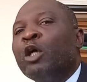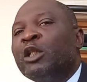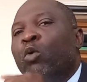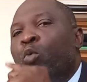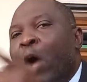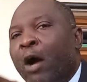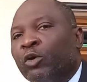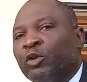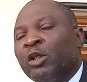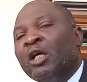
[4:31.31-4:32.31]
the
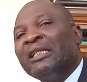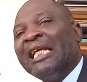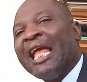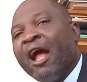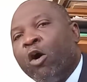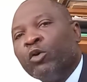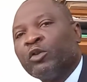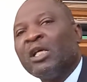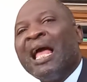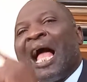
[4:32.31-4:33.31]
wealth, the health,